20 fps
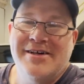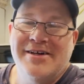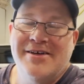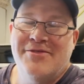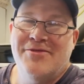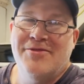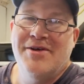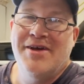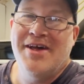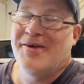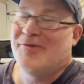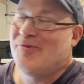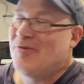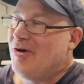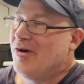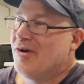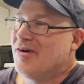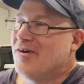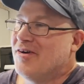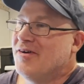If we had
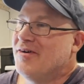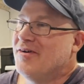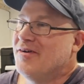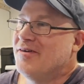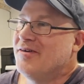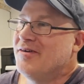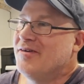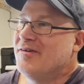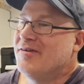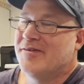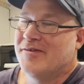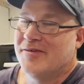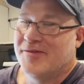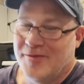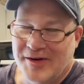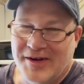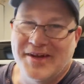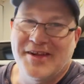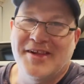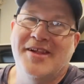water,
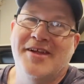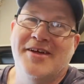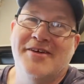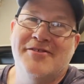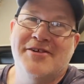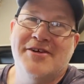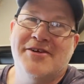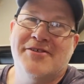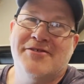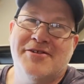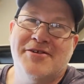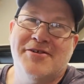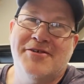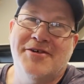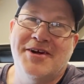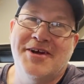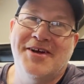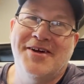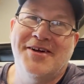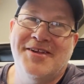we could live here for
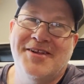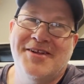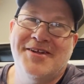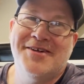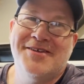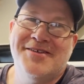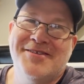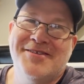real.